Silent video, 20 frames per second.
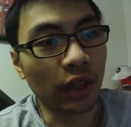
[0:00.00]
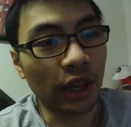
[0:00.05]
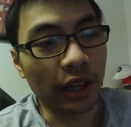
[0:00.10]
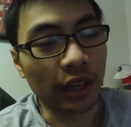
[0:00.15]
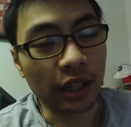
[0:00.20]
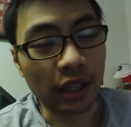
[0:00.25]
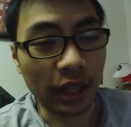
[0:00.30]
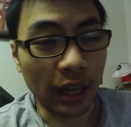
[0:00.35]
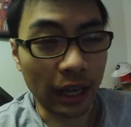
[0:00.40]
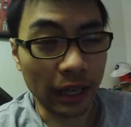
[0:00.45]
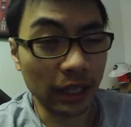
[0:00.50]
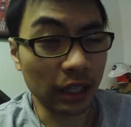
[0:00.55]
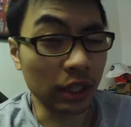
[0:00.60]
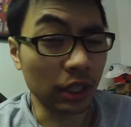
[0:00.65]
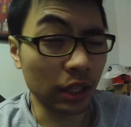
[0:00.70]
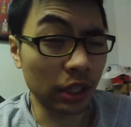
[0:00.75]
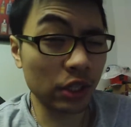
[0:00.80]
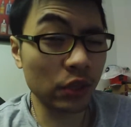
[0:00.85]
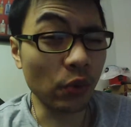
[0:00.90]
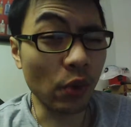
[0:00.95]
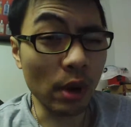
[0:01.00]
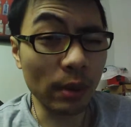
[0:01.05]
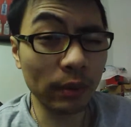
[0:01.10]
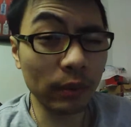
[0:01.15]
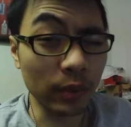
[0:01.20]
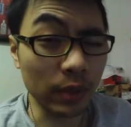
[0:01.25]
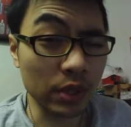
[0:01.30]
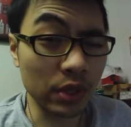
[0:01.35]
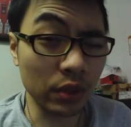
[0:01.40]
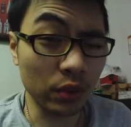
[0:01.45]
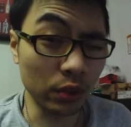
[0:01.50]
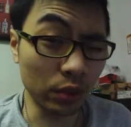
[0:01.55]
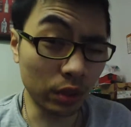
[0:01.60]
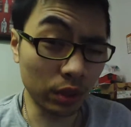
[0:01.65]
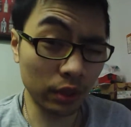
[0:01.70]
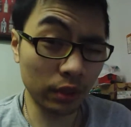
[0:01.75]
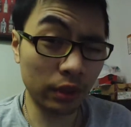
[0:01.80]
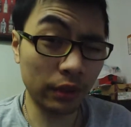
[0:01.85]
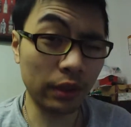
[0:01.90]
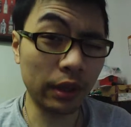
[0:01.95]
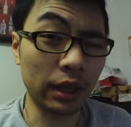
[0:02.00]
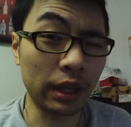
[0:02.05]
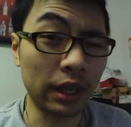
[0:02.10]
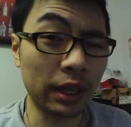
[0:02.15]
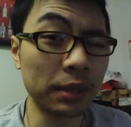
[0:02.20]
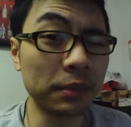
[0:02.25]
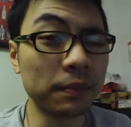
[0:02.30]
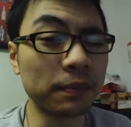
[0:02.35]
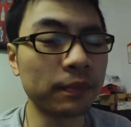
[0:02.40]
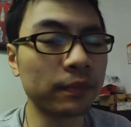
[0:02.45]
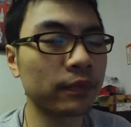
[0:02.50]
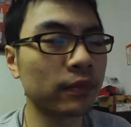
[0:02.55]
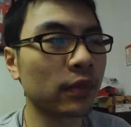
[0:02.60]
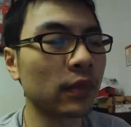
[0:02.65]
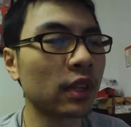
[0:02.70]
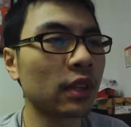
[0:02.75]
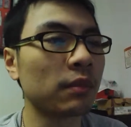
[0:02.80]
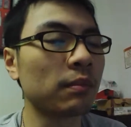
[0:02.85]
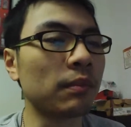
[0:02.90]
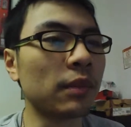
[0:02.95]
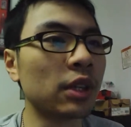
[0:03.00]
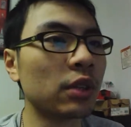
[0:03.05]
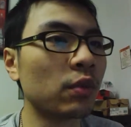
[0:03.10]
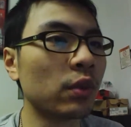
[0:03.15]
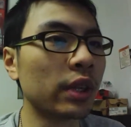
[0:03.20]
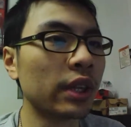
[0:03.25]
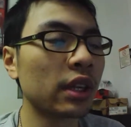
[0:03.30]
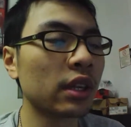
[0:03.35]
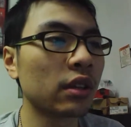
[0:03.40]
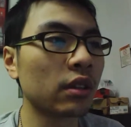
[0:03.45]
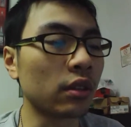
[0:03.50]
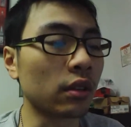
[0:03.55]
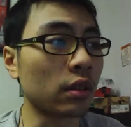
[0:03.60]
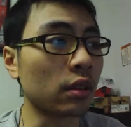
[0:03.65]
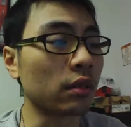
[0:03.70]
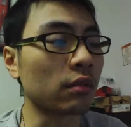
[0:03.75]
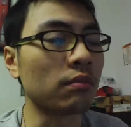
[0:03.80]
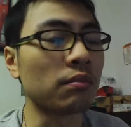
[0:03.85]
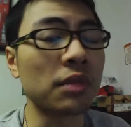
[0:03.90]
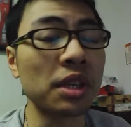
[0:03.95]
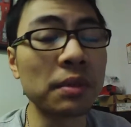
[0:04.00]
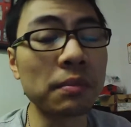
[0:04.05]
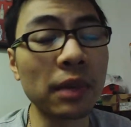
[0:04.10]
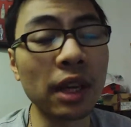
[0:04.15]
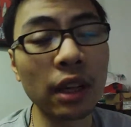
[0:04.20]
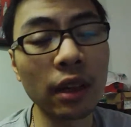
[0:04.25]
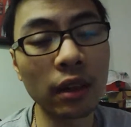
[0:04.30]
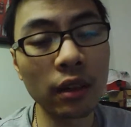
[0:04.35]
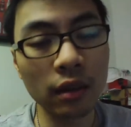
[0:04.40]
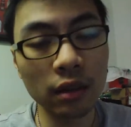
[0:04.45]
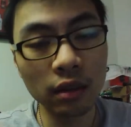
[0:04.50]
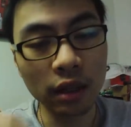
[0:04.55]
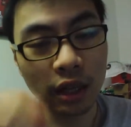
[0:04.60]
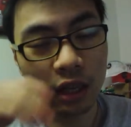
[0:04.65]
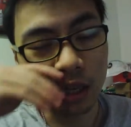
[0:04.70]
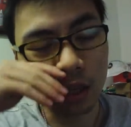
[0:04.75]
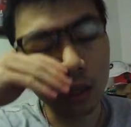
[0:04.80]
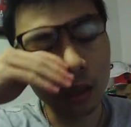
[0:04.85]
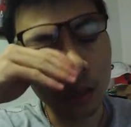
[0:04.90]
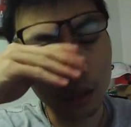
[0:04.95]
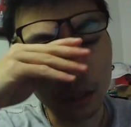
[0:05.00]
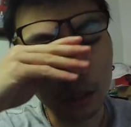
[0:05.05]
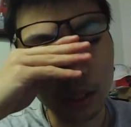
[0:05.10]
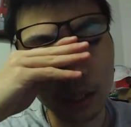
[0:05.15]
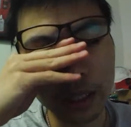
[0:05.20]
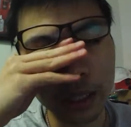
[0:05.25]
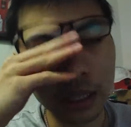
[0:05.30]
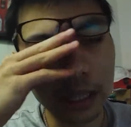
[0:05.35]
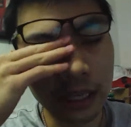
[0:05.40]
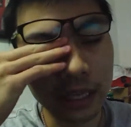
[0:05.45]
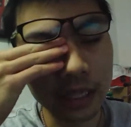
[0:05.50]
I got kind of swamped with school midweek or mid-month and late